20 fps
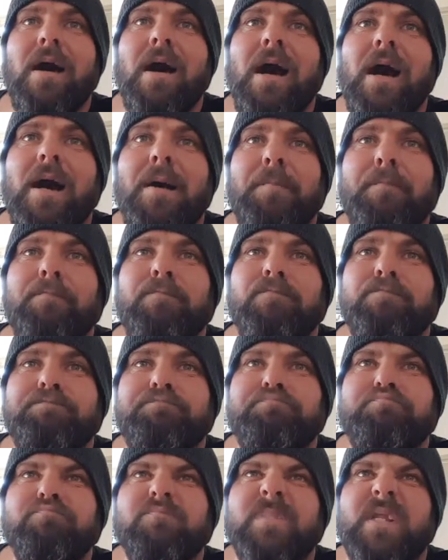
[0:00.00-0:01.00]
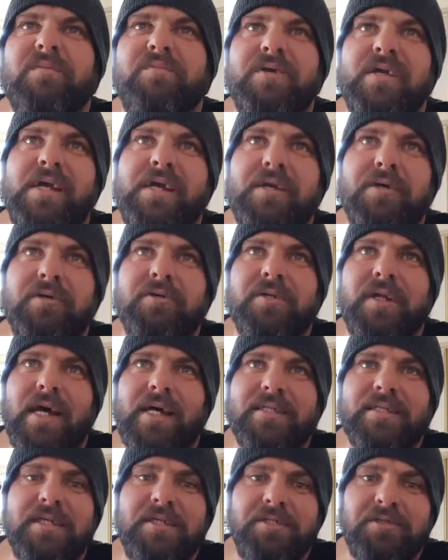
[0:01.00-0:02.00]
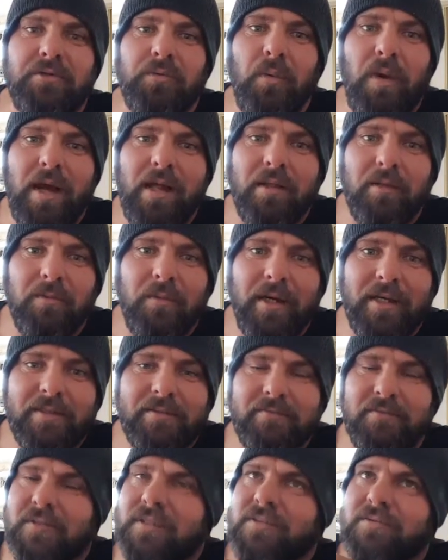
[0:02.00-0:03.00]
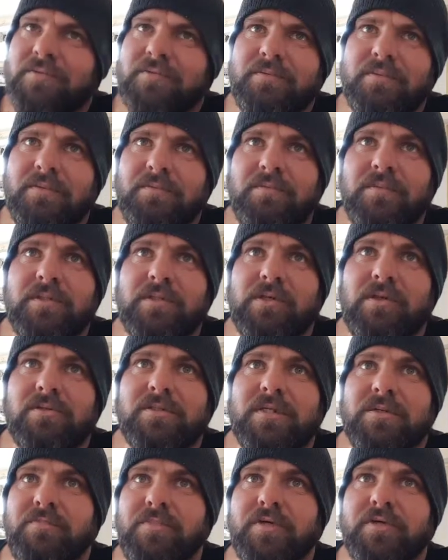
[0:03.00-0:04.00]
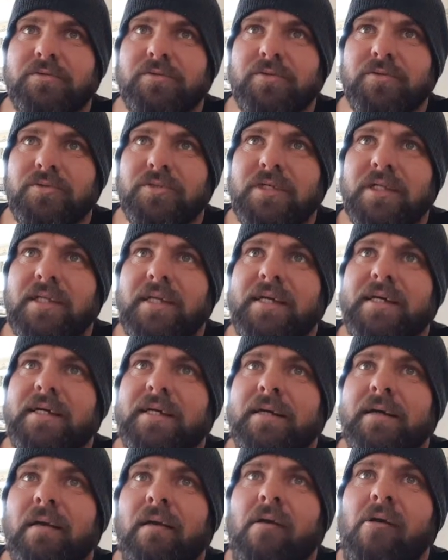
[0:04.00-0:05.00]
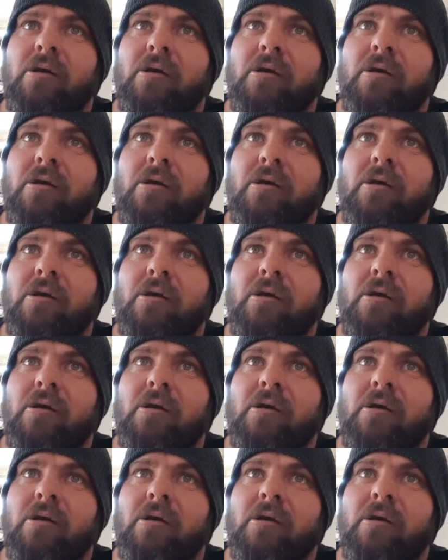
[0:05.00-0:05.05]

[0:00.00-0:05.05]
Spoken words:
if you get a good artesian well one, well, we've got some minerals in there,